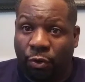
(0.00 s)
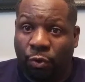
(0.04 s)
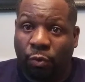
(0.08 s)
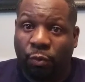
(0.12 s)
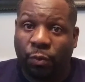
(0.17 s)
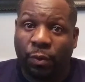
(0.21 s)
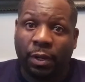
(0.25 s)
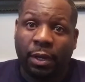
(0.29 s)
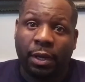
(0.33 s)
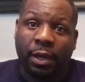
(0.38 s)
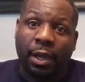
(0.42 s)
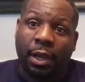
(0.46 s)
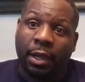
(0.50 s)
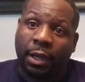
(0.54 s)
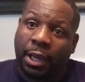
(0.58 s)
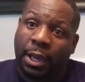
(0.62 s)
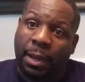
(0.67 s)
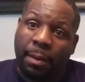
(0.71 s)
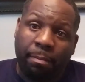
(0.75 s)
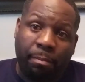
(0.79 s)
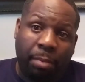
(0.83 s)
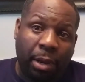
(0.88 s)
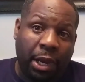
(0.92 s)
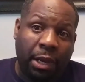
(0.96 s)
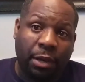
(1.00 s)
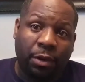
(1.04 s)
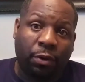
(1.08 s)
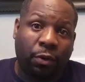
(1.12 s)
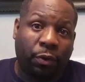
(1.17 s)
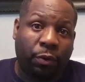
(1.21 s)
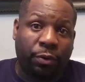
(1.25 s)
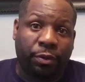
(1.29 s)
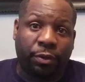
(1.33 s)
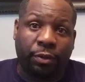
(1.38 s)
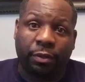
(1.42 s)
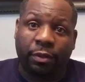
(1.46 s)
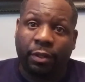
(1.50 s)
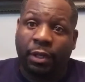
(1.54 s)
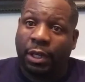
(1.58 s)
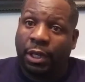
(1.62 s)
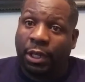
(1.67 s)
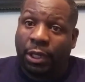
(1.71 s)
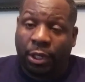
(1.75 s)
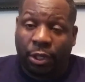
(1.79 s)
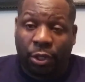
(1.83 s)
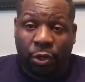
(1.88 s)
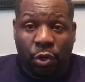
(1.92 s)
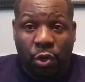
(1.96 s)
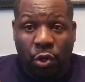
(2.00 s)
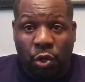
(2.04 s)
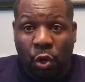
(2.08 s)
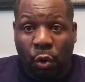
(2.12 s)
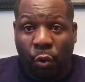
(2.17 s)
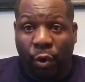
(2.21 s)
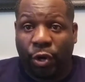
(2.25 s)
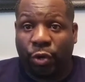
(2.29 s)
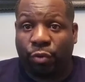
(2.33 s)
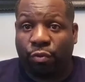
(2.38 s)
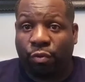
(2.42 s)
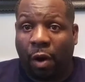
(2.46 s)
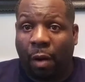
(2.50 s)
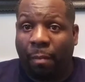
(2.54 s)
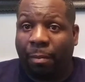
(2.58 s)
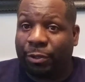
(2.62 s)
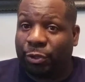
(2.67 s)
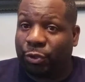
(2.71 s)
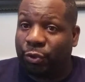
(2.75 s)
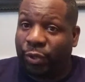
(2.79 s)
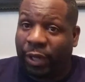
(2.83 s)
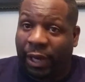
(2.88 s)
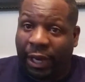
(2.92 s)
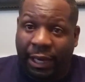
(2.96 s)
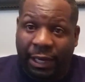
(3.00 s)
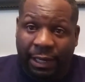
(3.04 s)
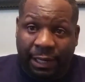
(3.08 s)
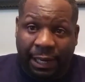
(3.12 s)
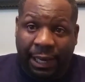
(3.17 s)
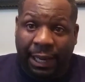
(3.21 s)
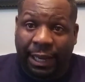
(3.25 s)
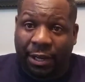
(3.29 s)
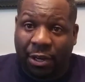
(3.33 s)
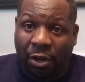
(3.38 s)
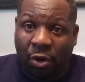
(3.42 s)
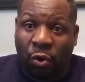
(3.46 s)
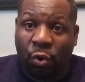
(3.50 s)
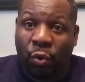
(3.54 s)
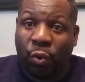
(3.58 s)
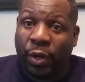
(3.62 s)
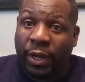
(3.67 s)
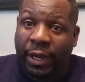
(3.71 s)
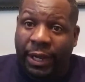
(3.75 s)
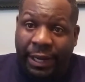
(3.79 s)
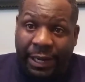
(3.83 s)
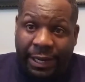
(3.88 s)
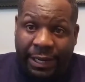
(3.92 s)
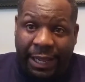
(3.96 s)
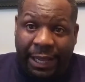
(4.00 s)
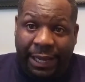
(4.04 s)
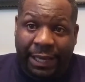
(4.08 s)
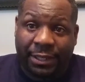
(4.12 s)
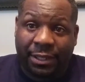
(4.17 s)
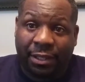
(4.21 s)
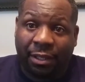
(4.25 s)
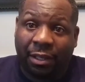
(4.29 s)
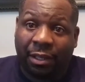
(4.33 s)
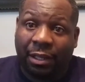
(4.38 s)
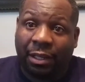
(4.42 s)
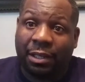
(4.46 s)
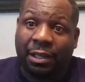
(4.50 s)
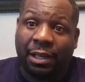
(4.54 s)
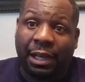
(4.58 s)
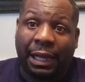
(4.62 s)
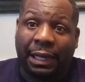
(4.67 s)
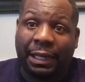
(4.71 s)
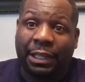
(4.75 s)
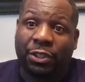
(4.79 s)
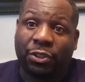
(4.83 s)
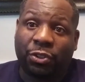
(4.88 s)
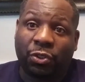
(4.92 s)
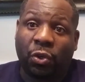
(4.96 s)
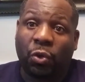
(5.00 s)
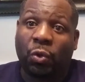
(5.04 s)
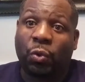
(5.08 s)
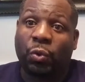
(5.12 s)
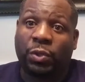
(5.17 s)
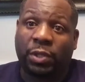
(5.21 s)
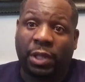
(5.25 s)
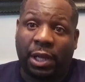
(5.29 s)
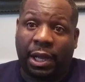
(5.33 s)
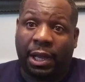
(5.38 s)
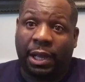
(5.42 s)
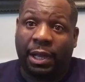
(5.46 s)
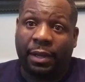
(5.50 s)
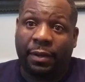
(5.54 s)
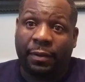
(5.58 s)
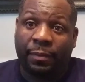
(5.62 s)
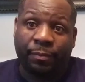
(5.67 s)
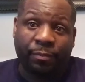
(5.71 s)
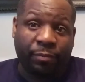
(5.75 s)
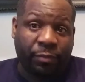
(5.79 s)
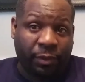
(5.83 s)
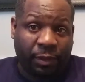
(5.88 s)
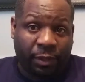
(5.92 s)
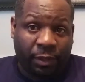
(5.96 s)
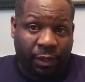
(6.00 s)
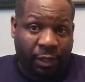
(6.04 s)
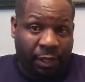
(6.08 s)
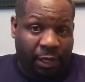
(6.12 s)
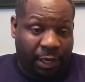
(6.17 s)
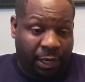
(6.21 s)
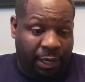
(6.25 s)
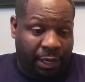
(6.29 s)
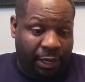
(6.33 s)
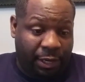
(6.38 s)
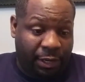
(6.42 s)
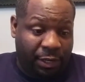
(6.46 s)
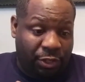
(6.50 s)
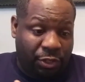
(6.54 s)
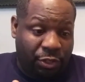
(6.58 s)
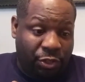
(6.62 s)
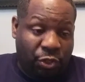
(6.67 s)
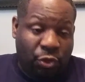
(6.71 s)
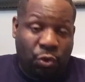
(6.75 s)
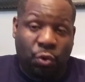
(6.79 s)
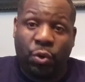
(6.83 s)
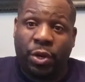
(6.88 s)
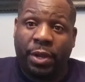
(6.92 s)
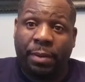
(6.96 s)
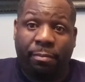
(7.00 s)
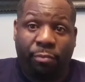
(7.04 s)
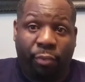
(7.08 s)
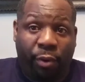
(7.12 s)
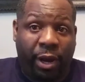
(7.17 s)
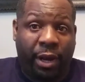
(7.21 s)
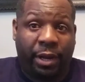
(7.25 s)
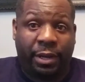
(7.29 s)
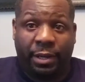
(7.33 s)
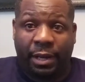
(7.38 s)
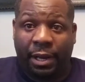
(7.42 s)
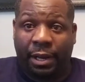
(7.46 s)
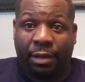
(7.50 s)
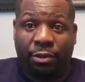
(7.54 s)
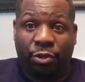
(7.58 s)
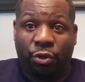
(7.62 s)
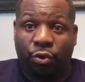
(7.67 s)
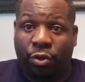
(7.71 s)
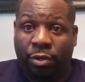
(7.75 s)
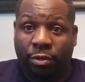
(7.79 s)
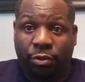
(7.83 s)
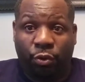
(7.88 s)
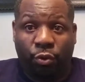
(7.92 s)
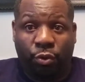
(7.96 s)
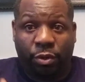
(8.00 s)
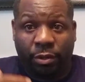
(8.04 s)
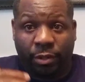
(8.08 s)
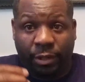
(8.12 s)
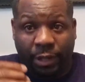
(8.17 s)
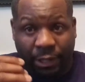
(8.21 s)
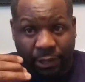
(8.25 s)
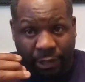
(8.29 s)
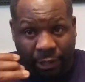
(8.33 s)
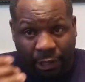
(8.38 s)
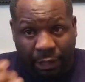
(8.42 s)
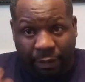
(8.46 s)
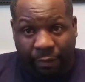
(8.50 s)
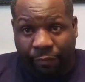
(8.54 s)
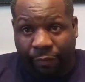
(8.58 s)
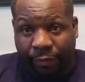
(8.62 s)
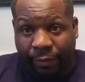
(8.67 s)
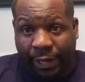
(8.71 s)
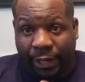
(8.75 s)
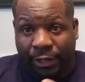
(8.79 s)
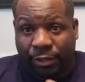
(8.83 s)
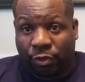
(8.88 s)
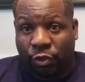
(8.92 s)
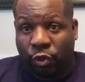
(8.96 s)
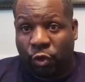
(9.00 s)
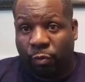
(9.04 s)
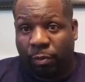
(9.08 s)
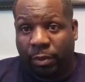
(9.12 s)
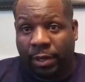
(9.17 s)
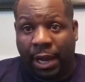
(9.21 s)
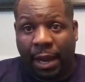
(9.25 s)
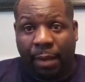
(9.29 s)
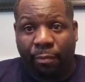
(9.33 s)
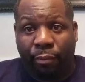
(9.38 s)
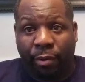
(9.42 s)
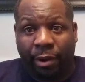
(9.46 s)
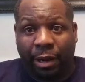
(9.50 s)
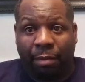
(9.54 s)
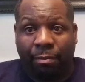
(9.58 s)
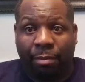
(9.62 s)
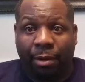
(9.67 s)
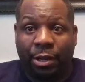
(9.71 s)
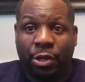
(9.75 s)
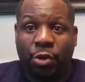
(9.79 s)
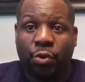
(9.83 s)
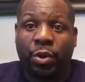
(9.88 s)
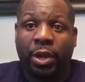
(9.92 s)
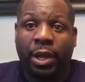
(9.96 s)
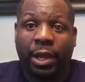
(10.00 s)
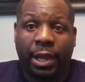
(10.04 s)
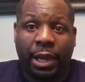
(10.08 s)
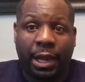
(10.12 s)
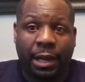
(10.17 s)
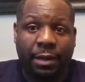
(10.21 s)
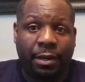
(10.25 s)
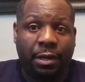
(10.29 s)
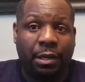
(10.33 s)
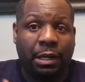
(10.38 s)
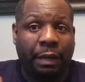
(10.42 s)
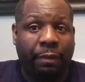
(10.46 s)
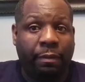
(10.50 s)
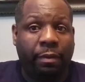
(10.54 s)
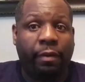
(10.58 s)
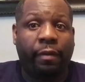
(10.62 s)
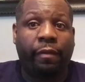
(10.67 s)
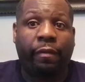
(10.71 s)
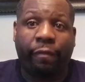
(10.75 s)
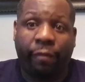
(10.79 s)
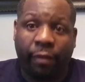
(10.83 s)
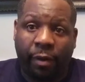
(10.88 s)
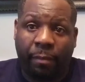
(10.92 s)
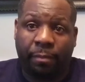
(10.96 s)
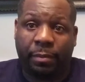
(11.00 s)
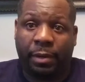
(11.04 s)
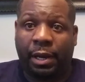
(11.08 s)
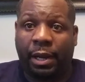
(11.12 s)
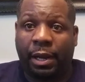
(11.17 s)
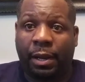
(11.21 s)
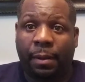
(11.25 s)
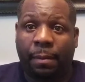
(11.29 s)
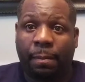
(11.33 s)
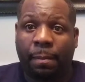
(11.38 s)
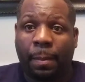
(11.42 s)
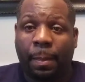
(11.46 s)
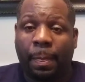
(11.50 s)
you, keep beating on you, you know it's wrong but you can't let go, that is an ungodly soul tie and you can break that. You can you can get delivered from that. Excuse me, not break it, but you can get delivered from that.